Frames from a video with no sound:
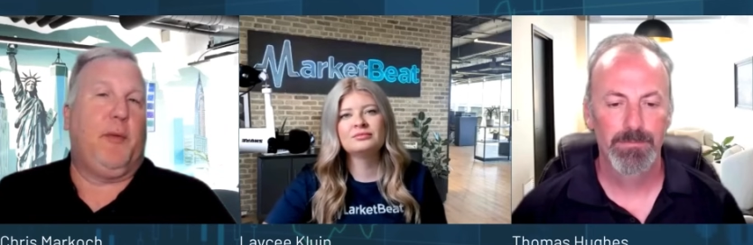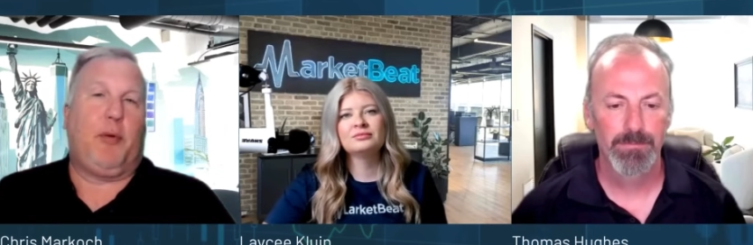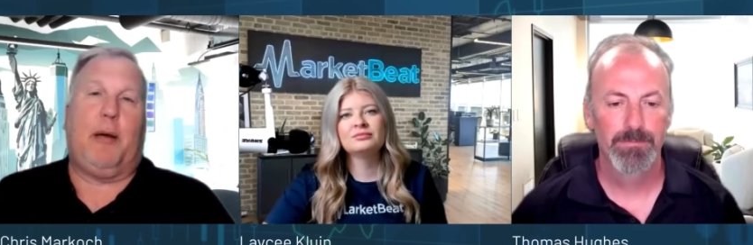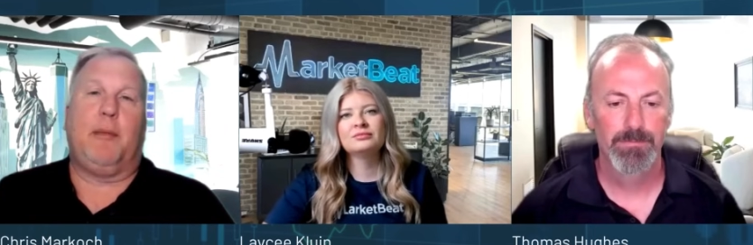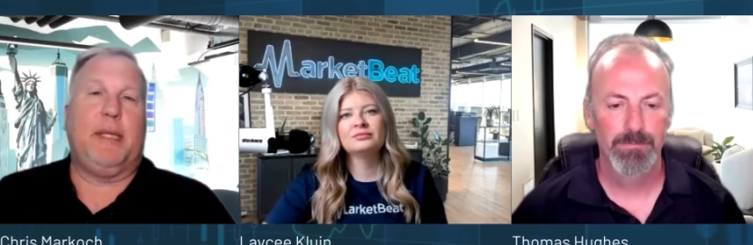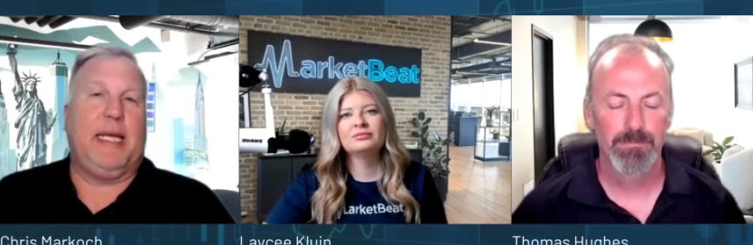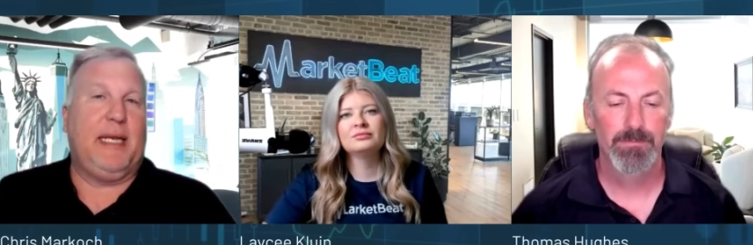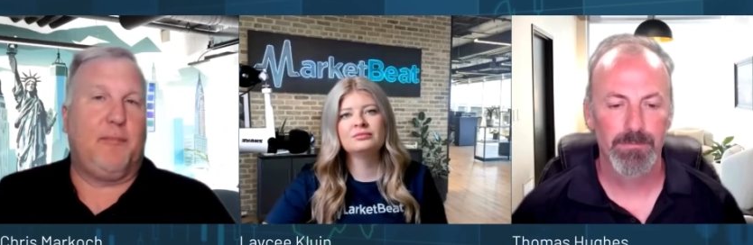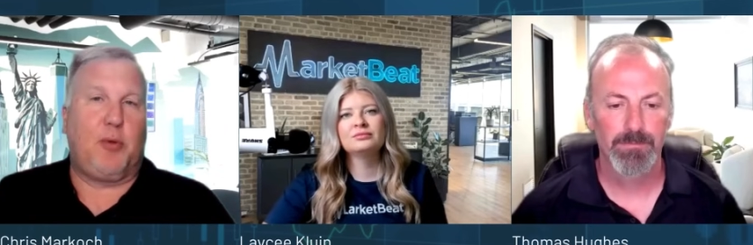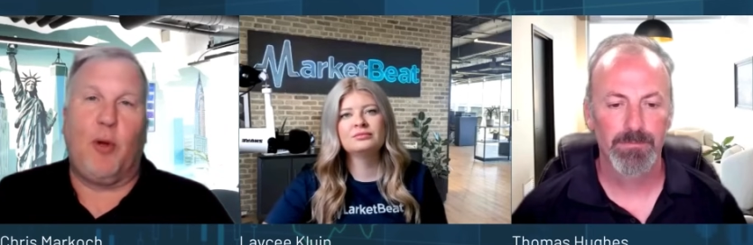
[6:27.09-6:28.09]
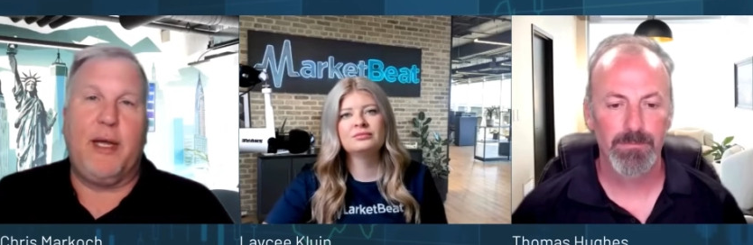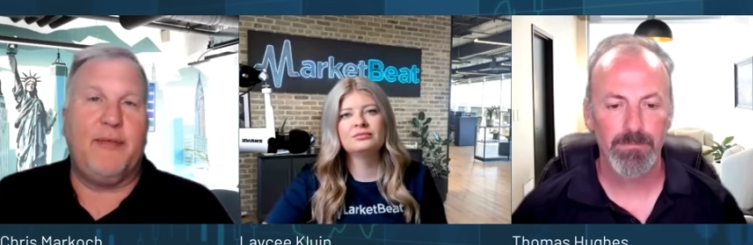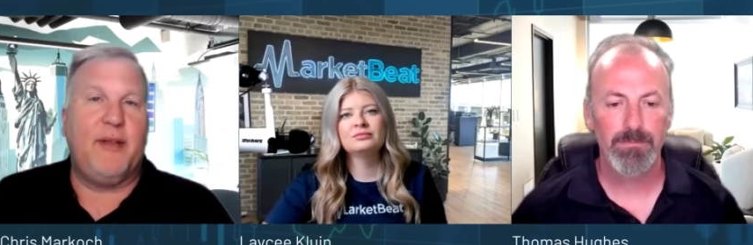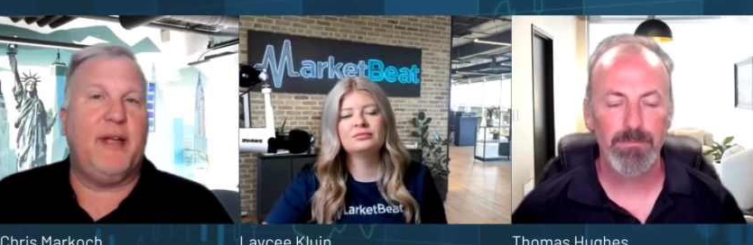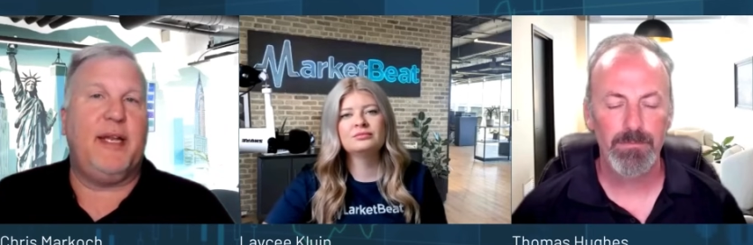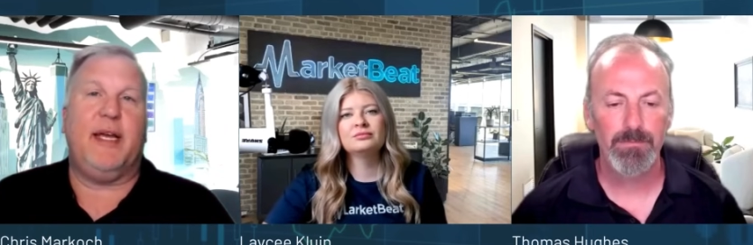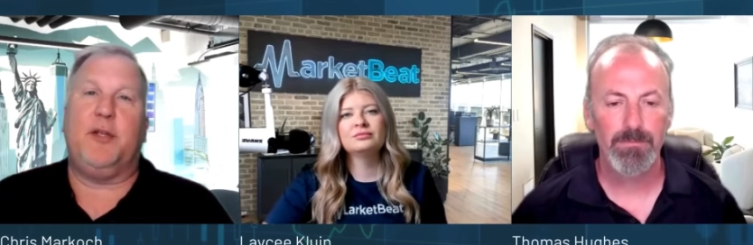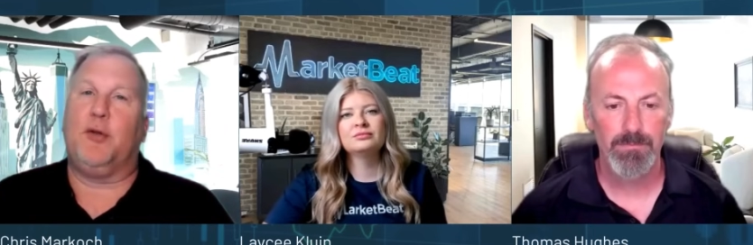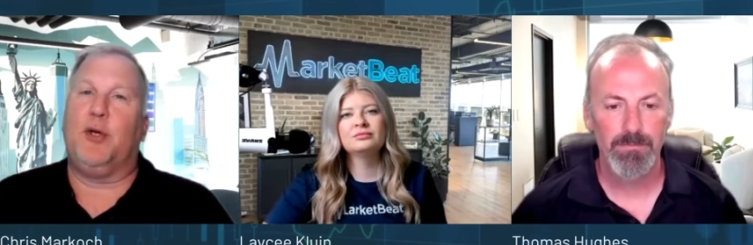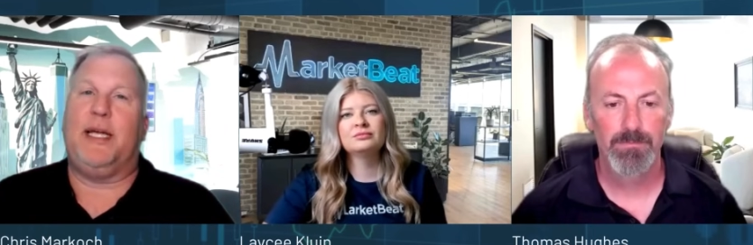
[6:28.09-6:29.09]
Speaker 1: probably an employee of NVIDIA and
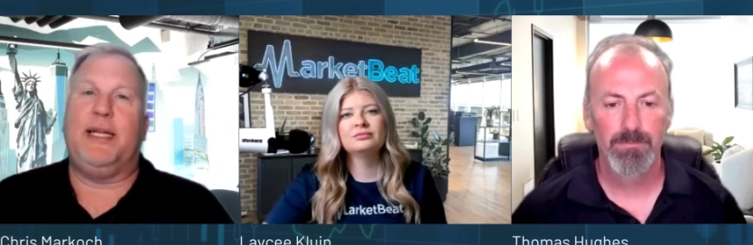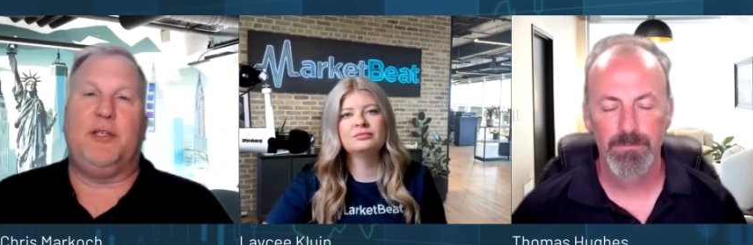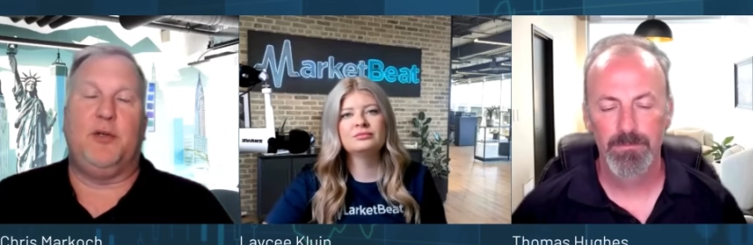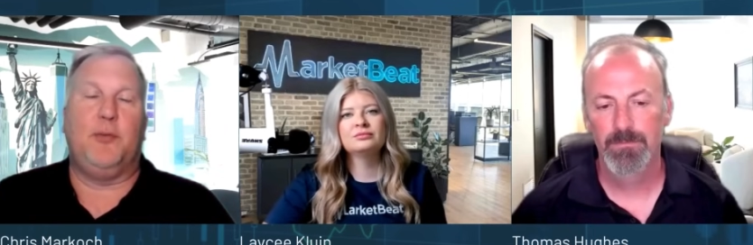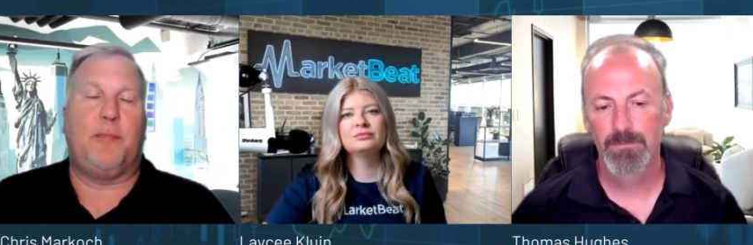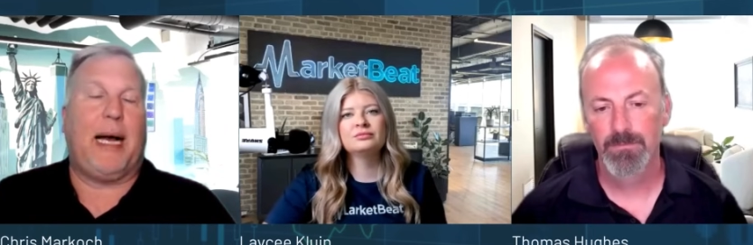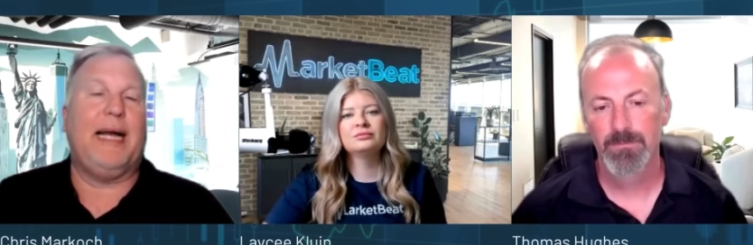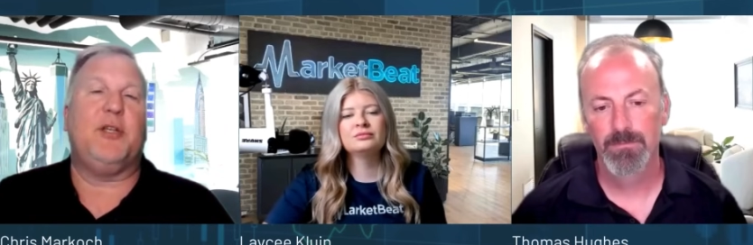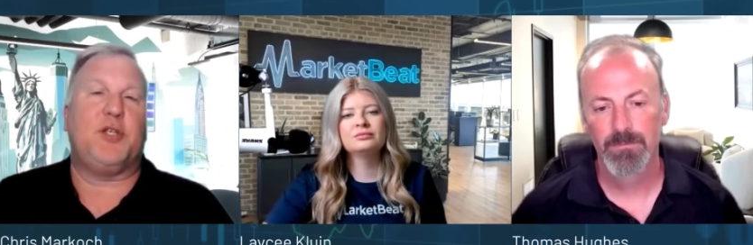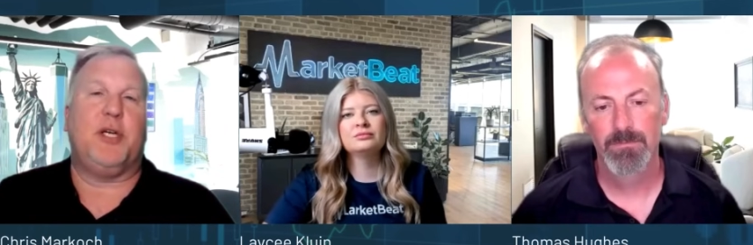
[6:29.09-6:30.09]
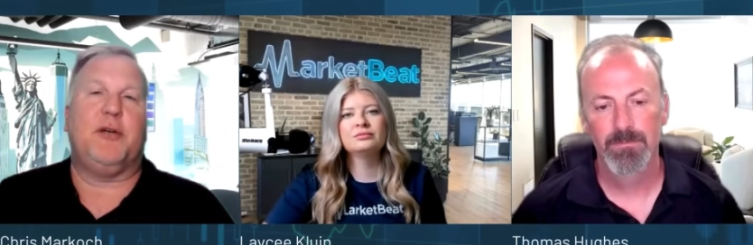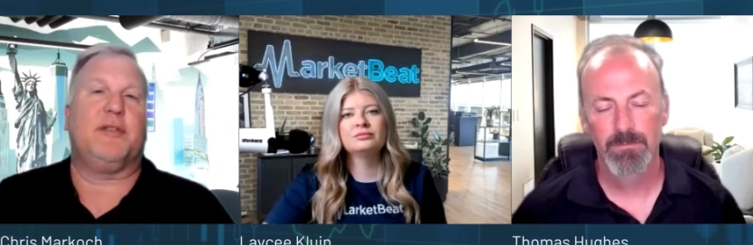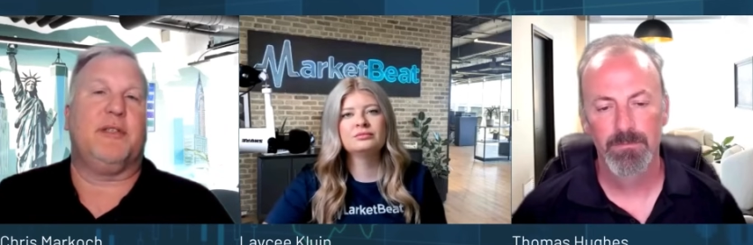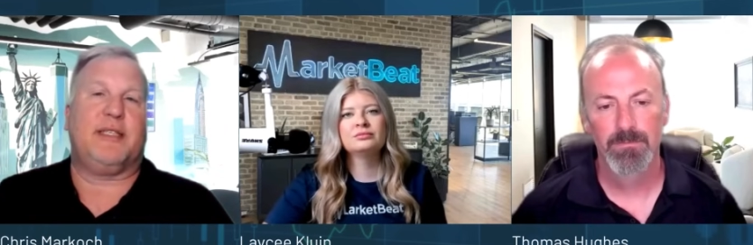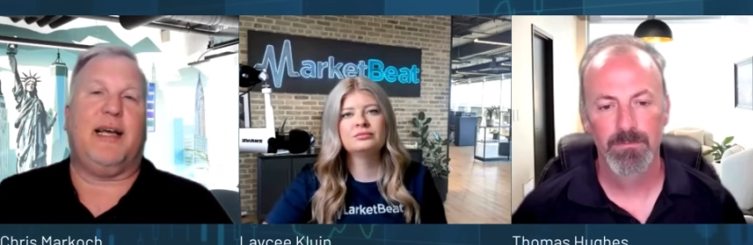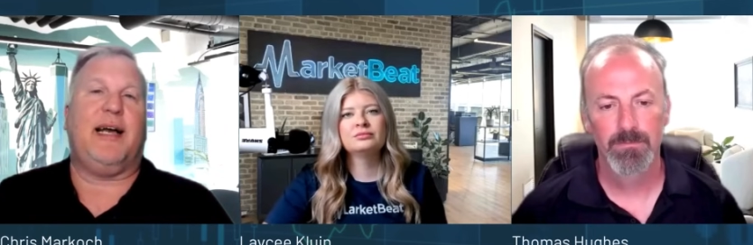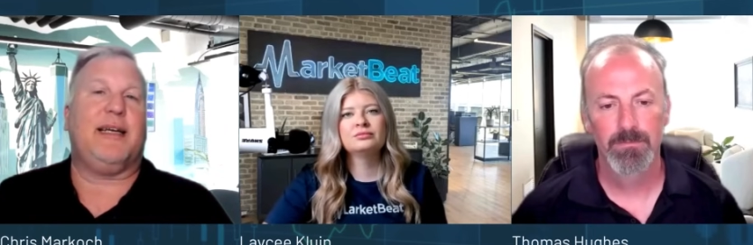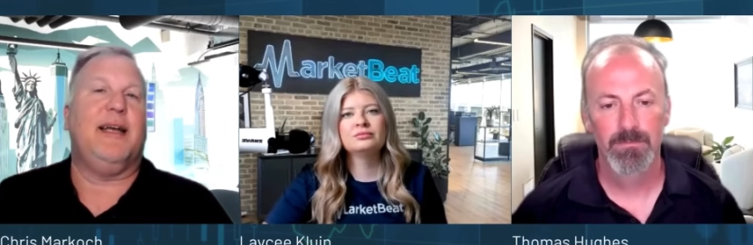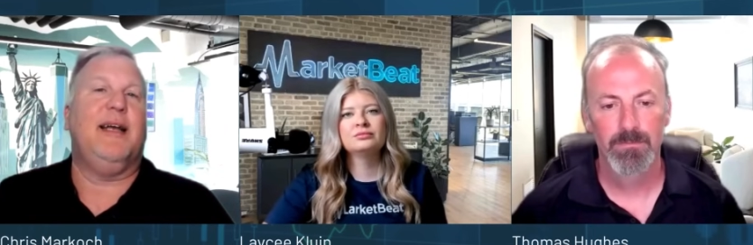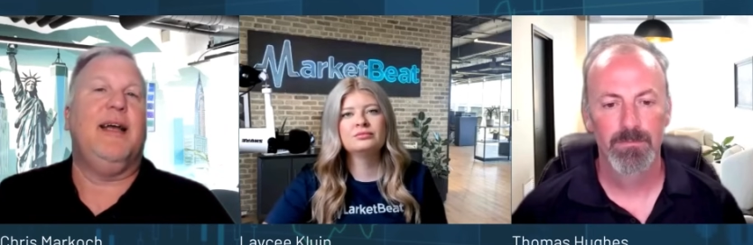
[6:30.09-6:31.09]
you're looking to buy the shares of the
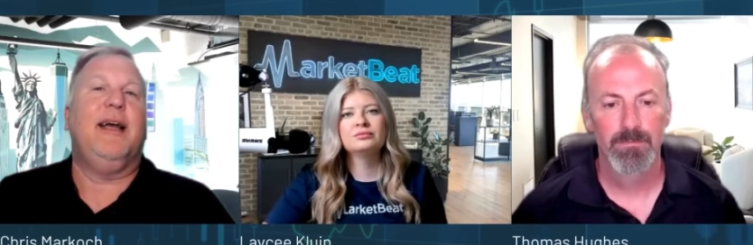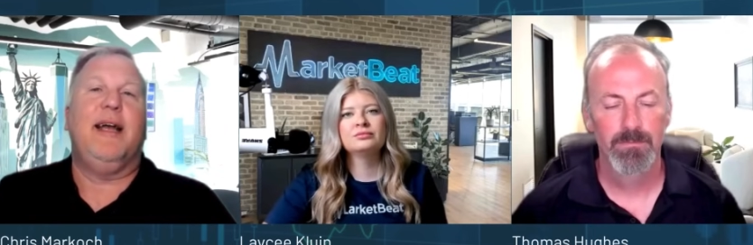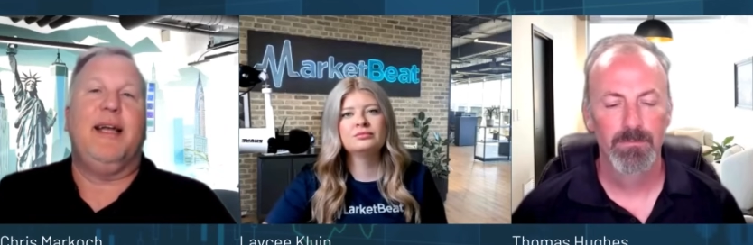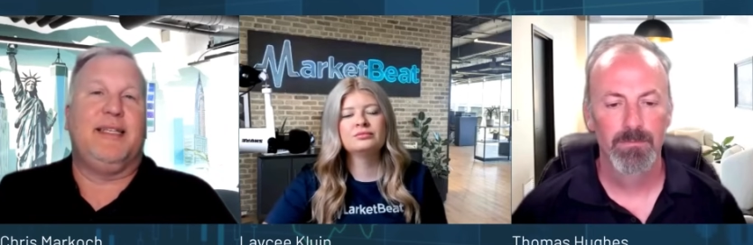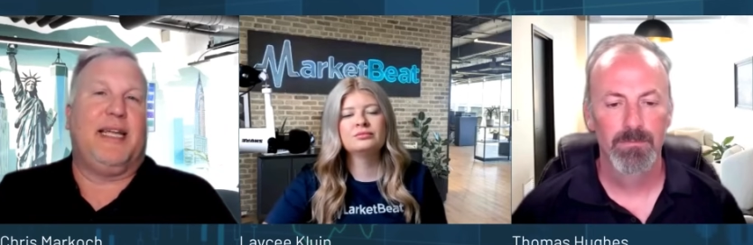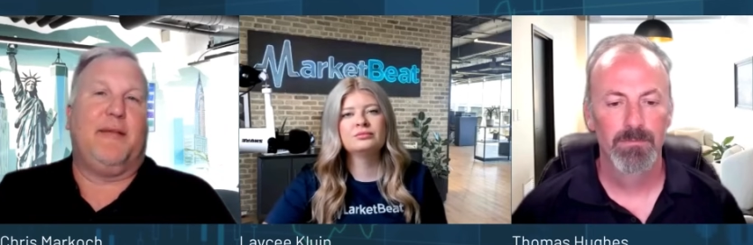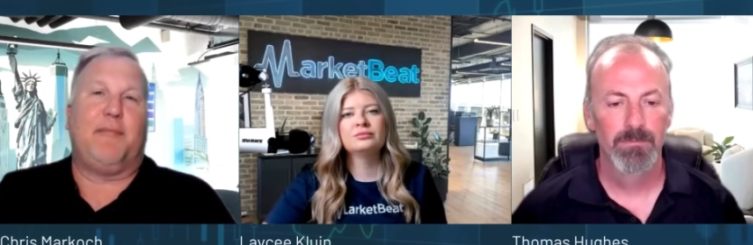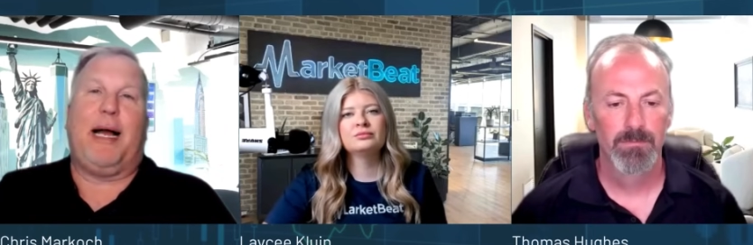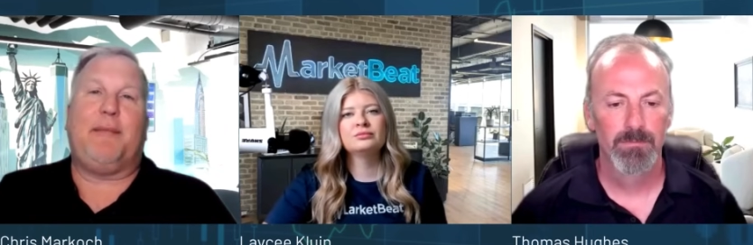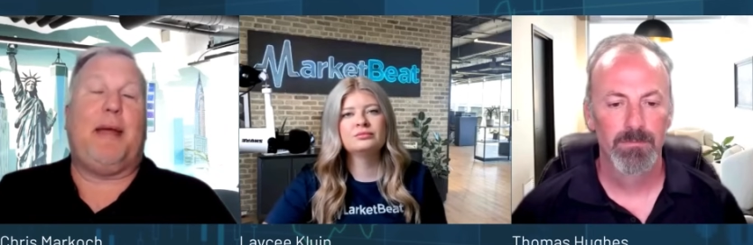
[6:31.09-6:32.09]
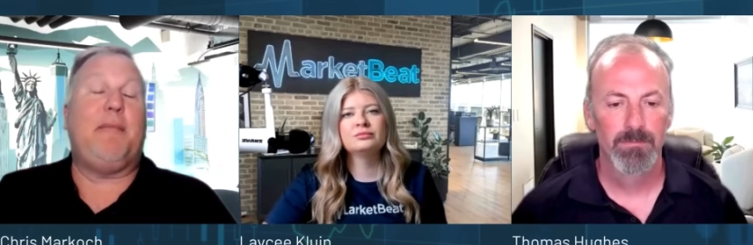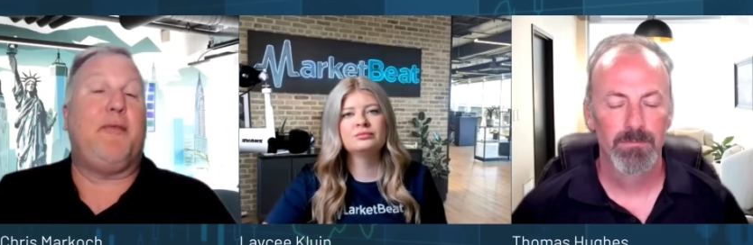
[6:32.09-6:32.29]
stock. Instead of buying maybe